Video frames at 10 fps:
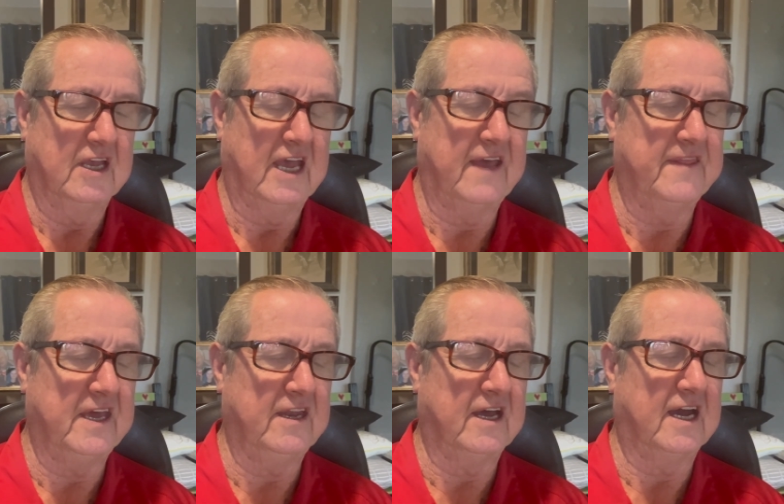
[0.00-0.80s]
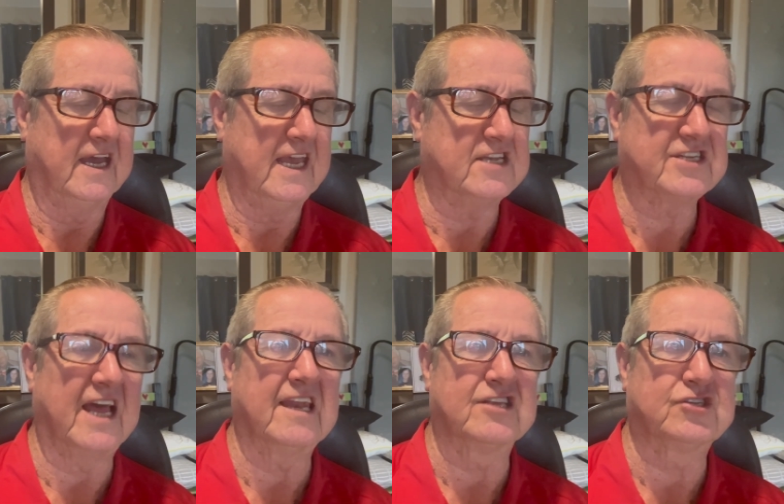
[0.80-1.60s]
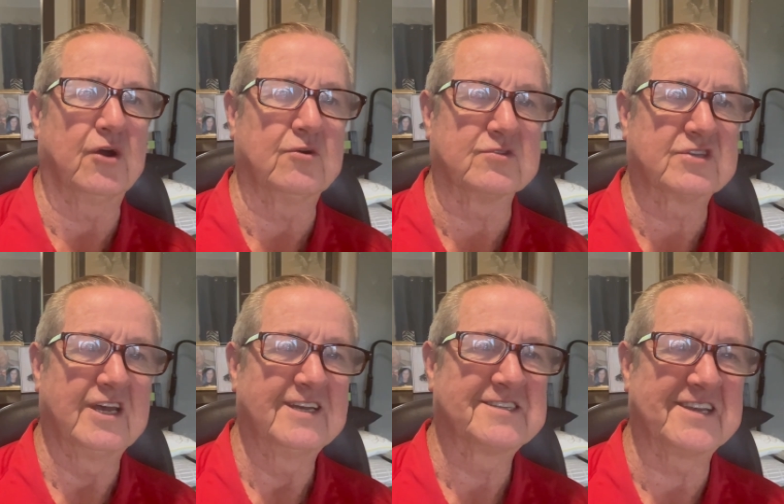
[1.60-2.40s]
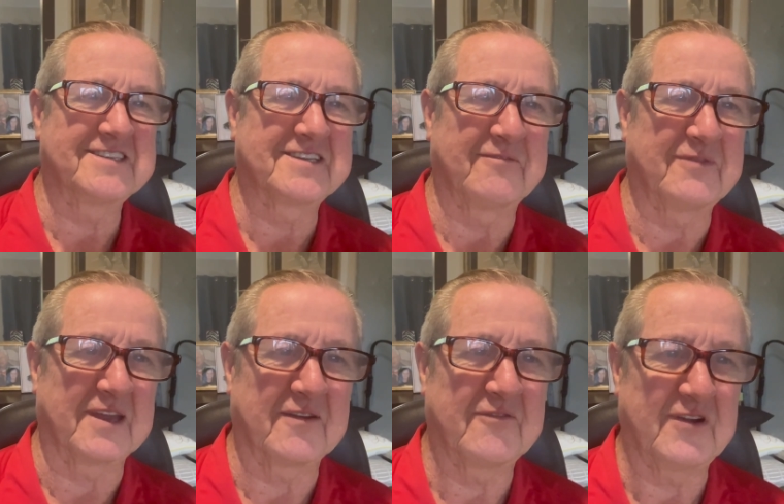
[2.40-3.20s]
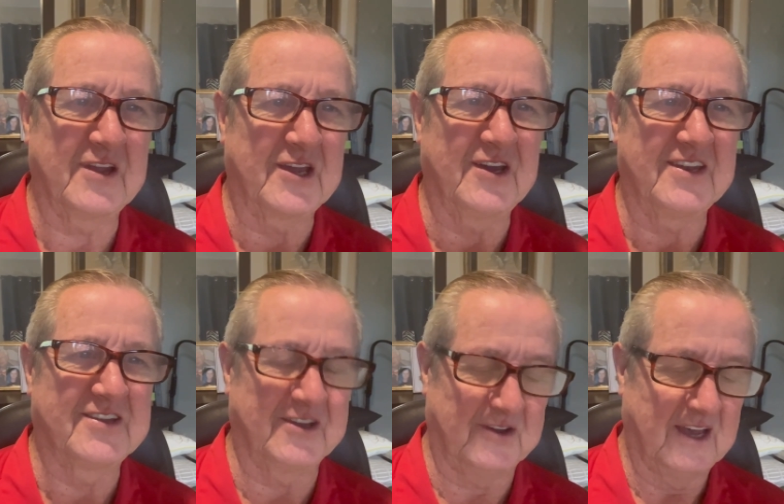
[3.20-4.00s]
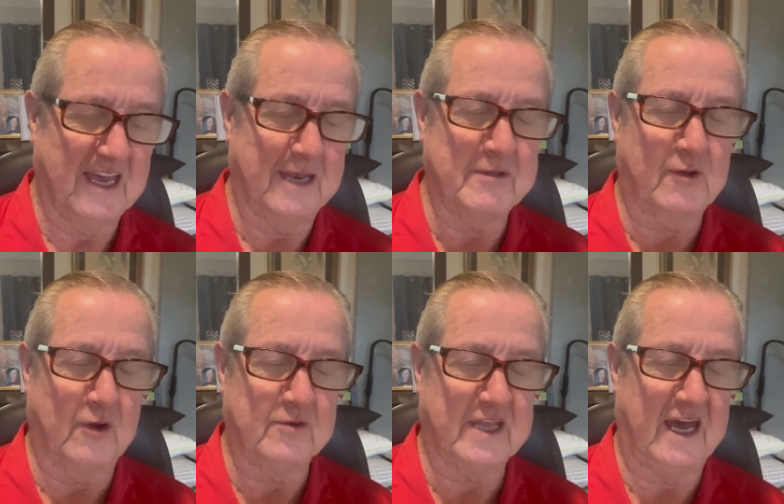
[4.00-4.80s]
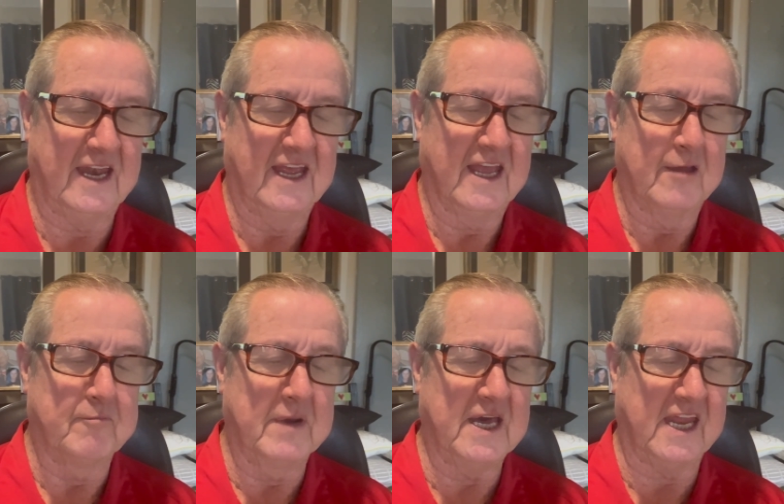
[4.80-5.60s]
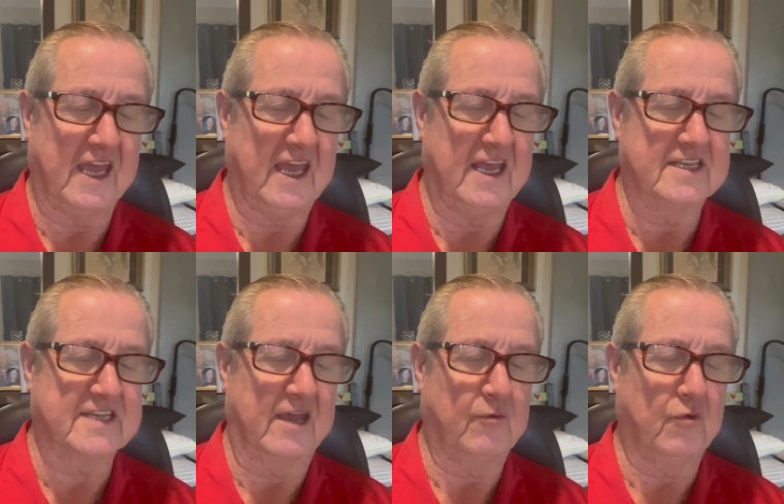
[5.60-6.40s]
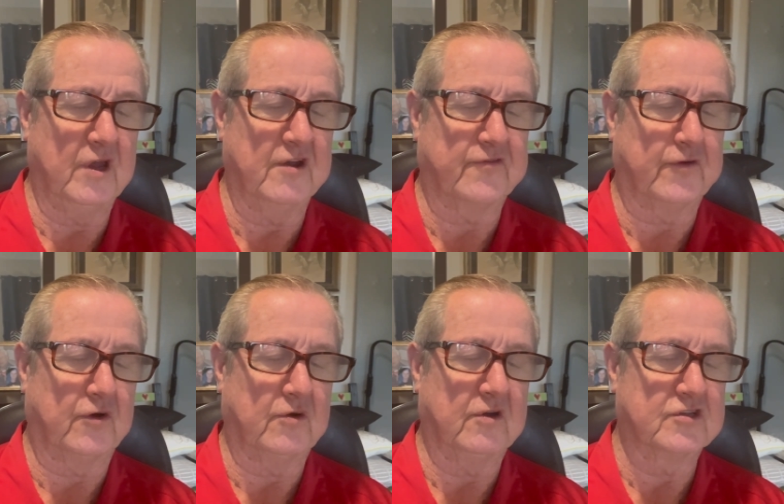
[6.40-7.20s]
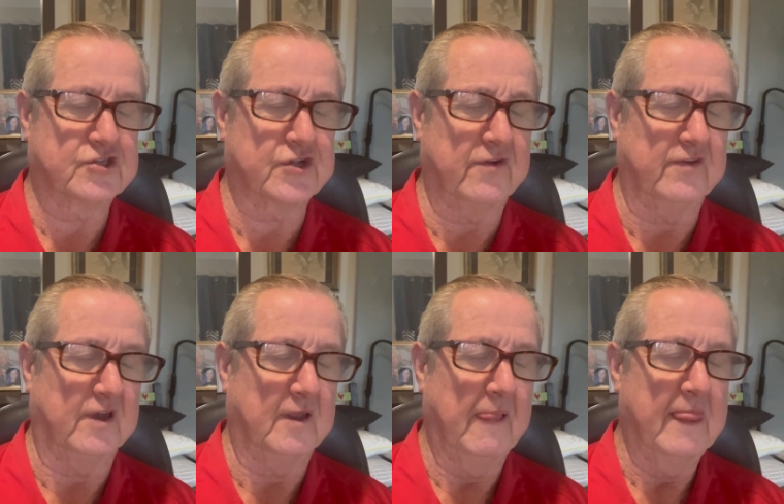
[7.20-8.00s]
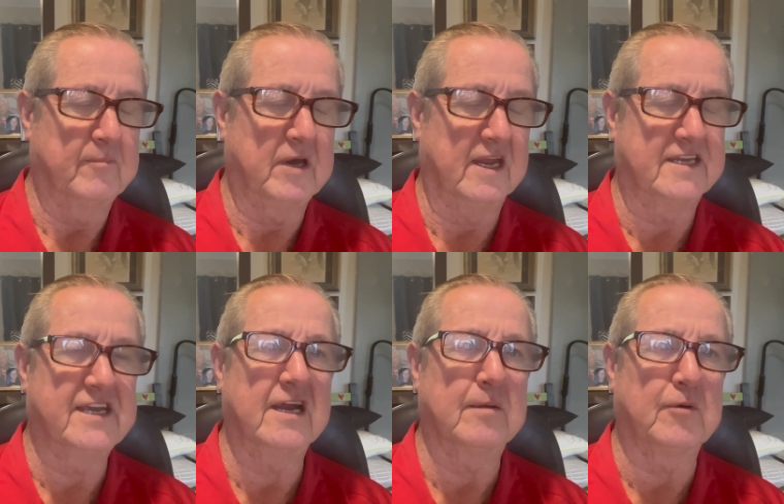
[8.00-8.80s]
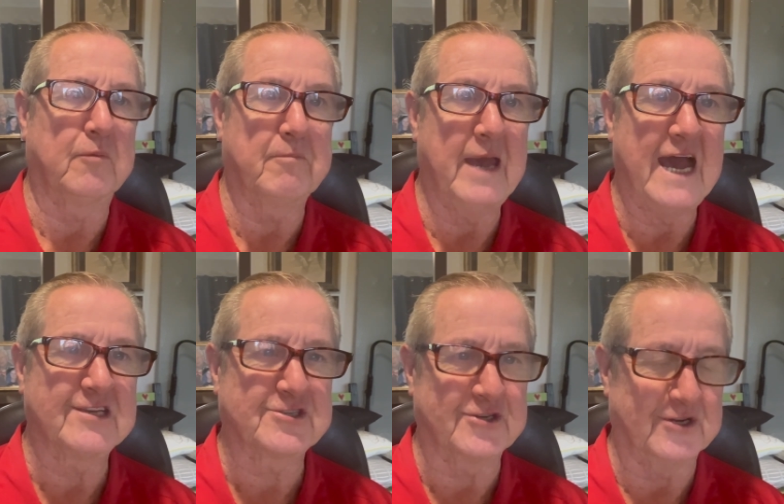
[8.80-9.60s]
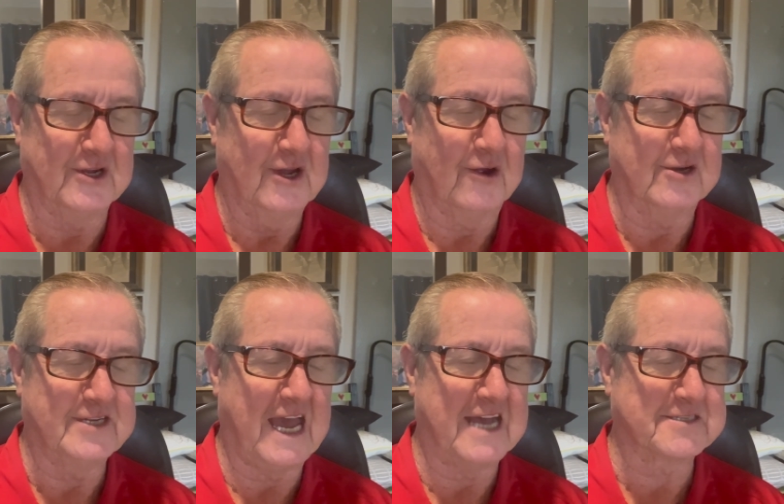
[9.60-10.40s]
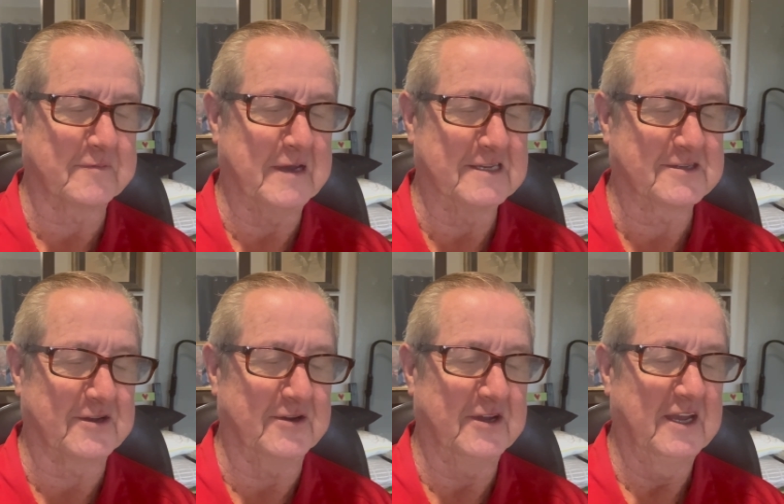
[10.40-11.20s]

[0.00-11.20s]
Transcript: And then uh, E. Stanley Jones said something very good too. Let me quote that. Money is a wonderful servant, but a terrible master or taskmaster.